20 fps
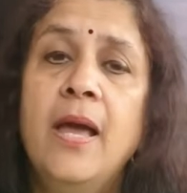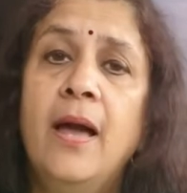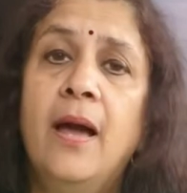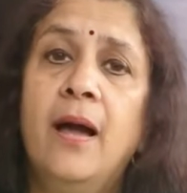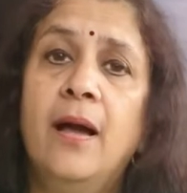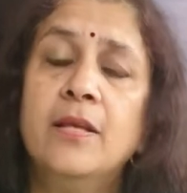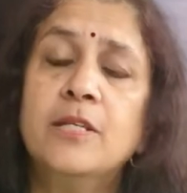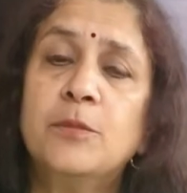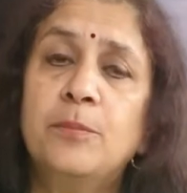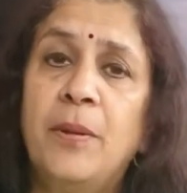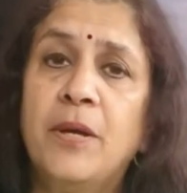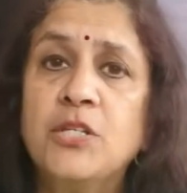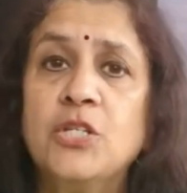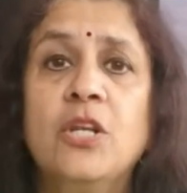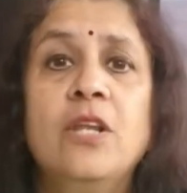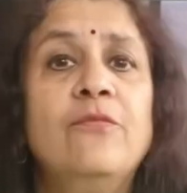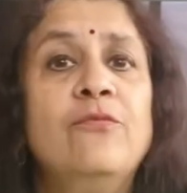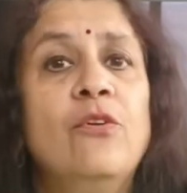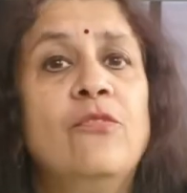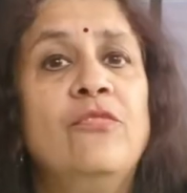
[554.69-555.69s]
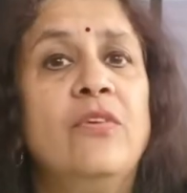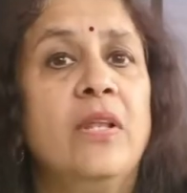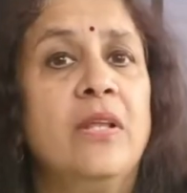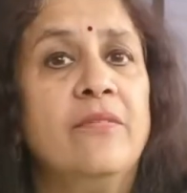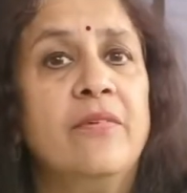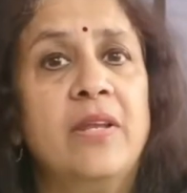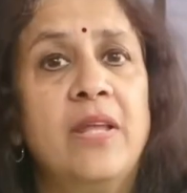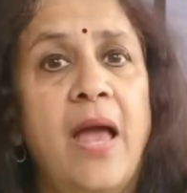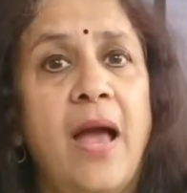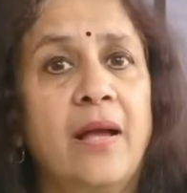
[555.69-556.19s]
Especially if you're feeling
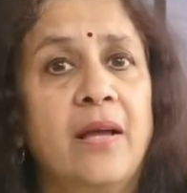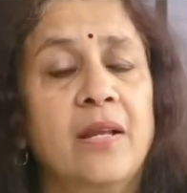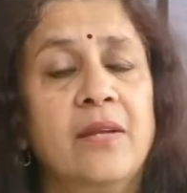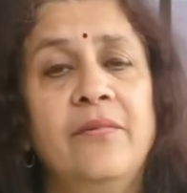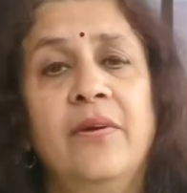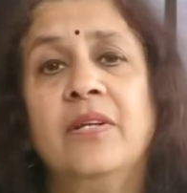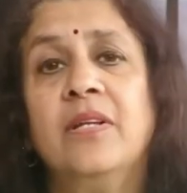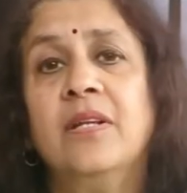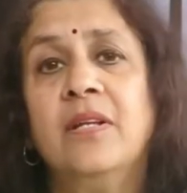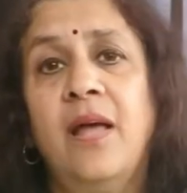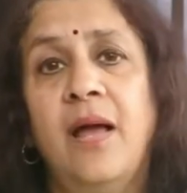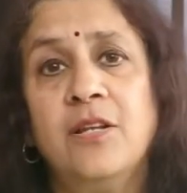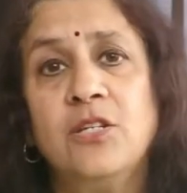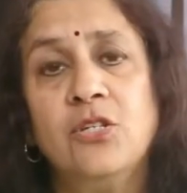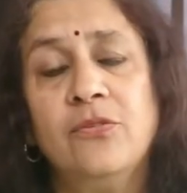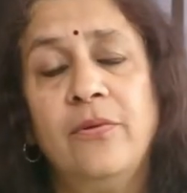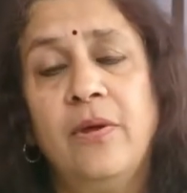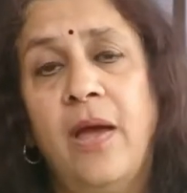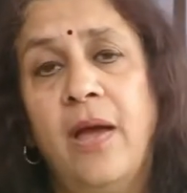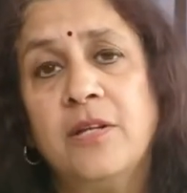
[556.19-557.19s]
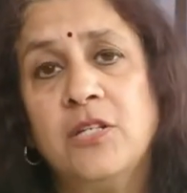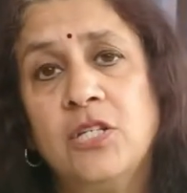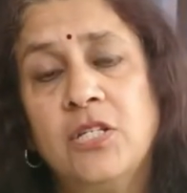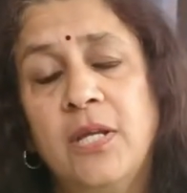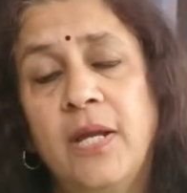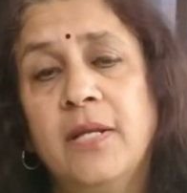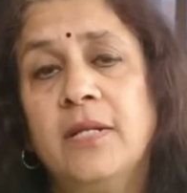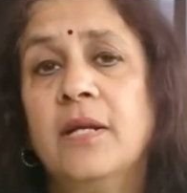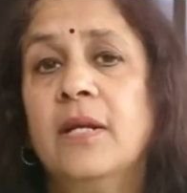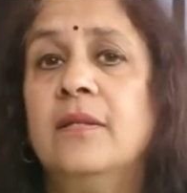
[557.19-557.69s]
very aggravated and
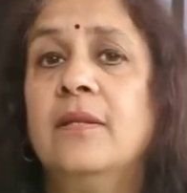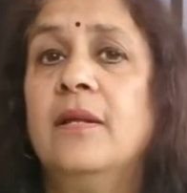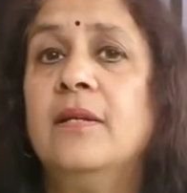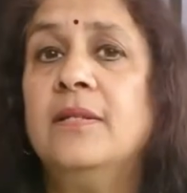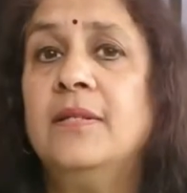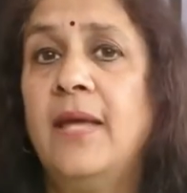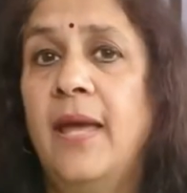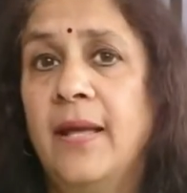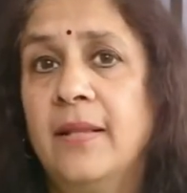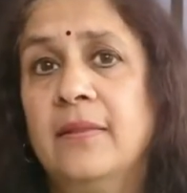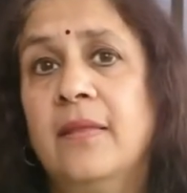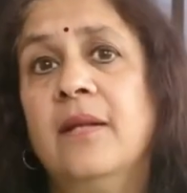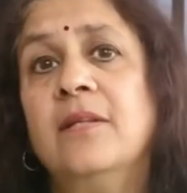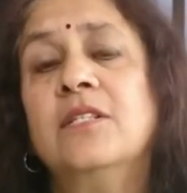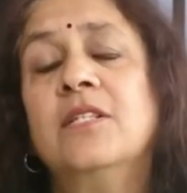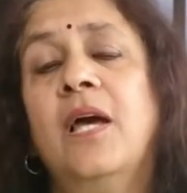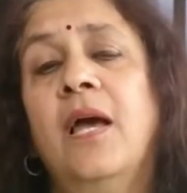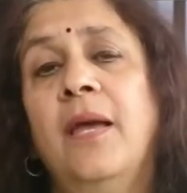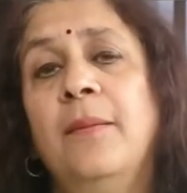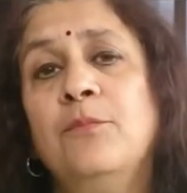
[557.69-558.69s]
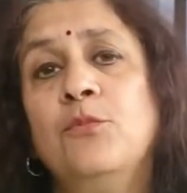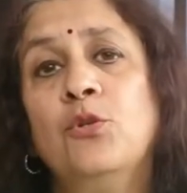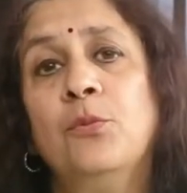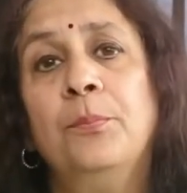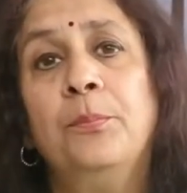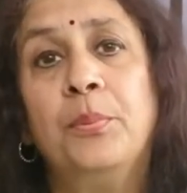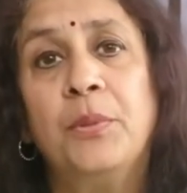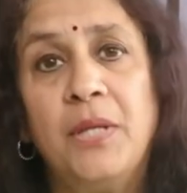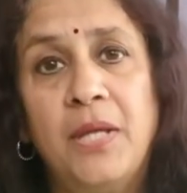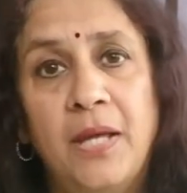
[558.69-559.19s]
agitated, then take that time to
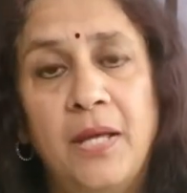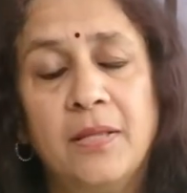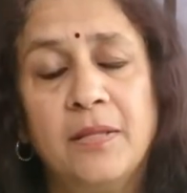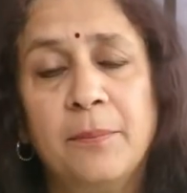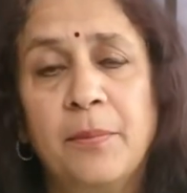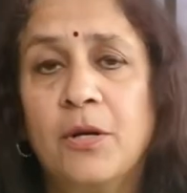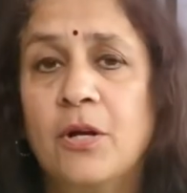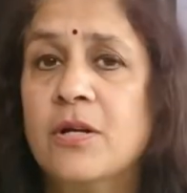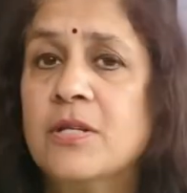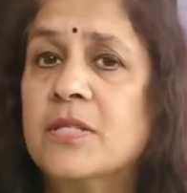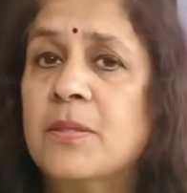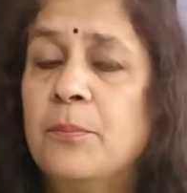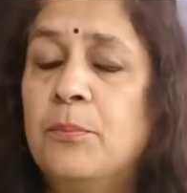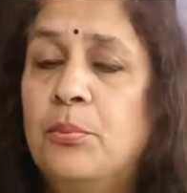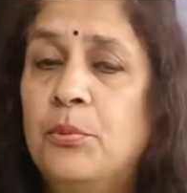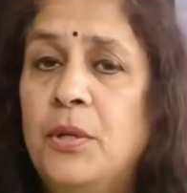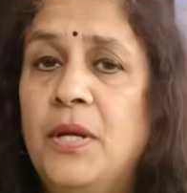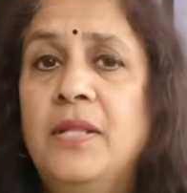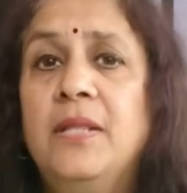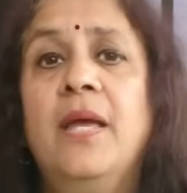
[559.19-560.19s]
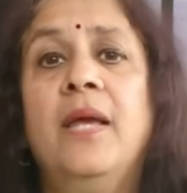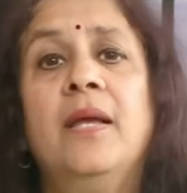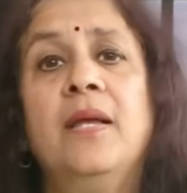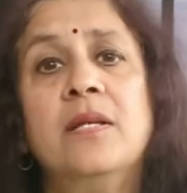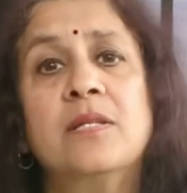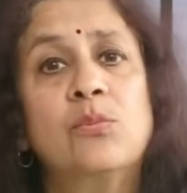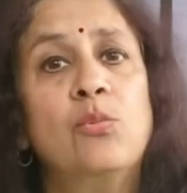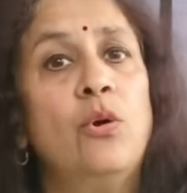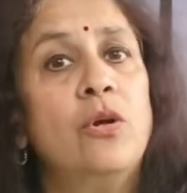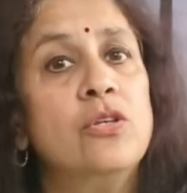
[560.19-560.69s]
breathe, because breathing
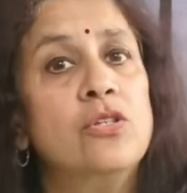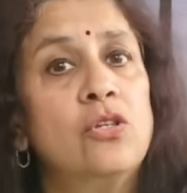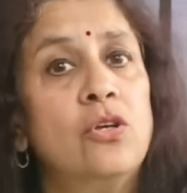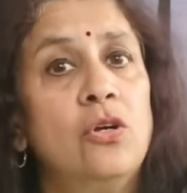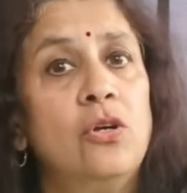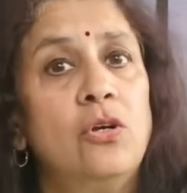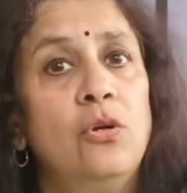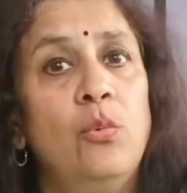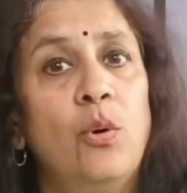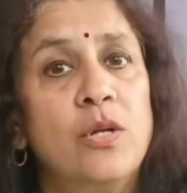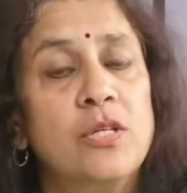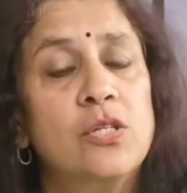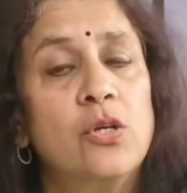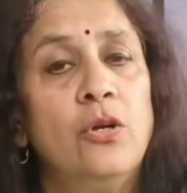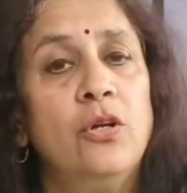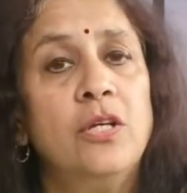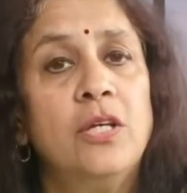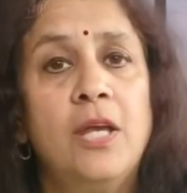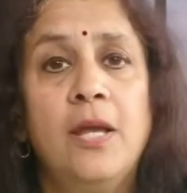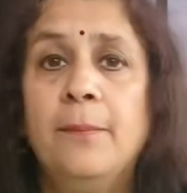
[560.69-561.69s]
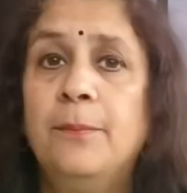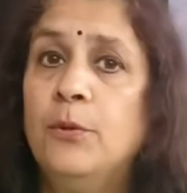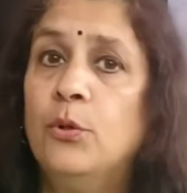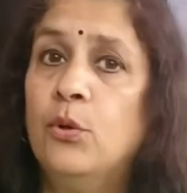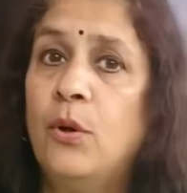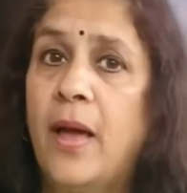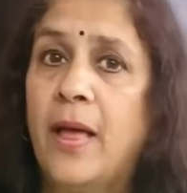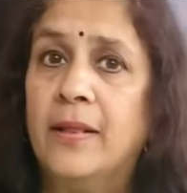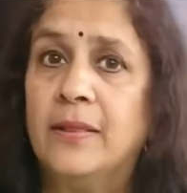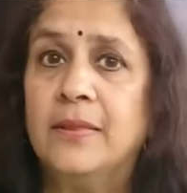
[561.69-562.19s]
is what is going to keep
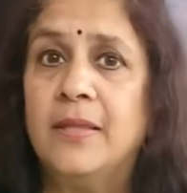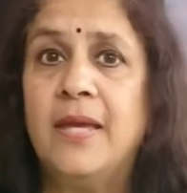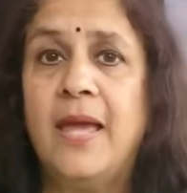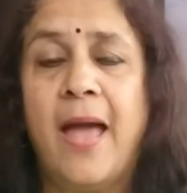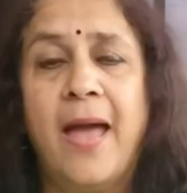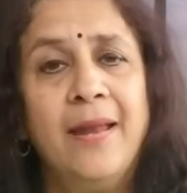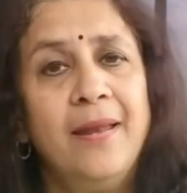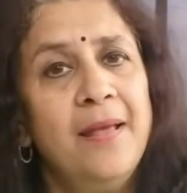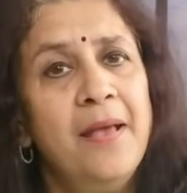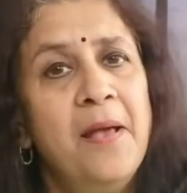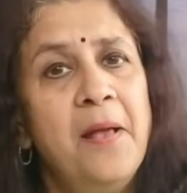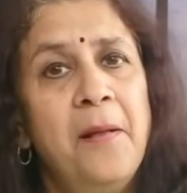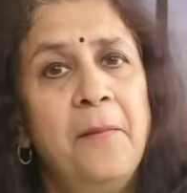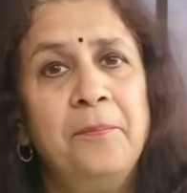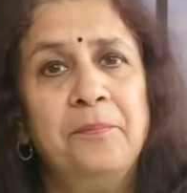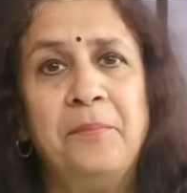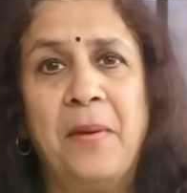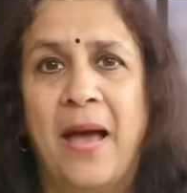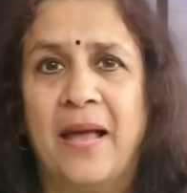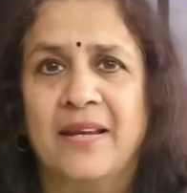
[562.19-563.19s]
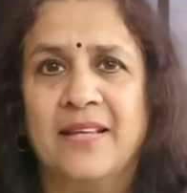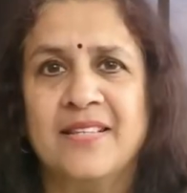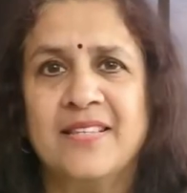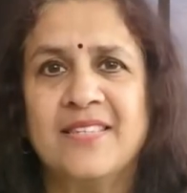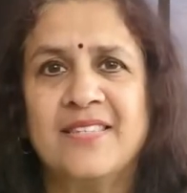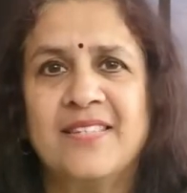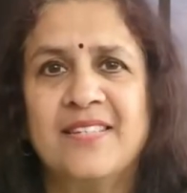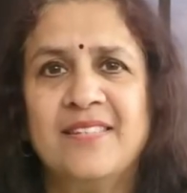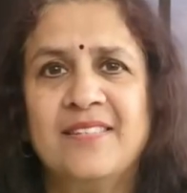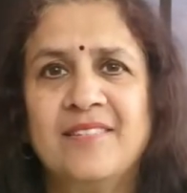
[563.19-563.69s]
you healthy and
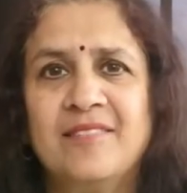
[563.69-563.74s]
balanced.